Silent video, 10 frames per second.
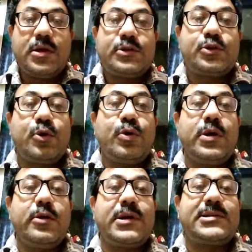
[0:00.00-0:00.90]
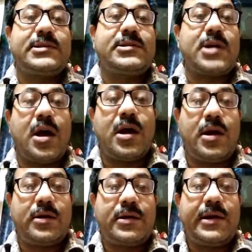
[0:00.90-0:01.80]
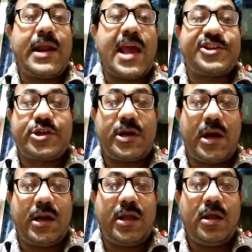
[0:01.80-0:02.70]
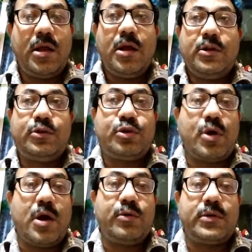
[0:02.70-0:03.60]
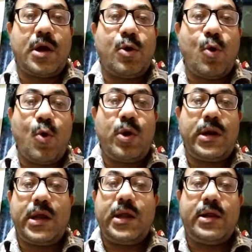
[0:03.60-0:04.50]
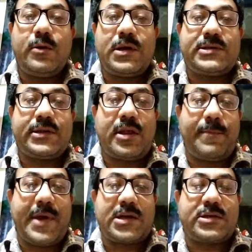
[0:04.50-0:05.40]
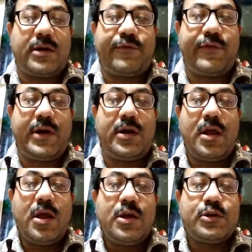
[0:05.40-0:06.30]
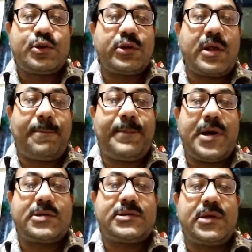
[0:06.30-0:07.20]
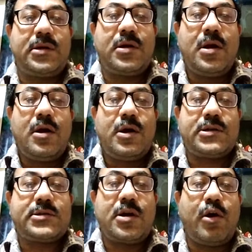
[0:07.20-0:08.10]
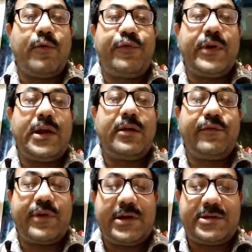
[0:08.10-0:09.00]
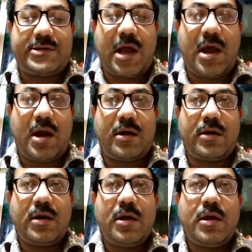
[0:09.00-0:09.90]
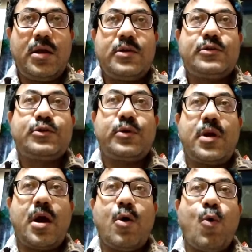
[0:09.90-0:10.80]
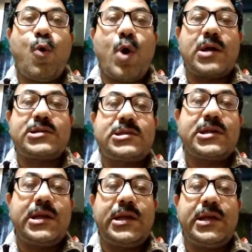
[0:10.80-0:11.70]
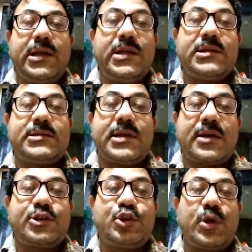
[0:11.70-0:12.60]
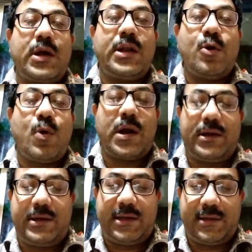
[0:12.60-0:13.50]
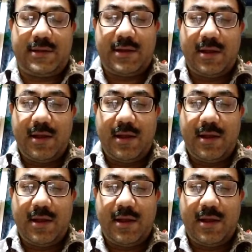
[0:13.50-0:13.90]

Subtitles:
So he was tired naturally. Throughout the whole day he was in the battlefield. So the person was now feeling very tired. So now what he is actually wanting?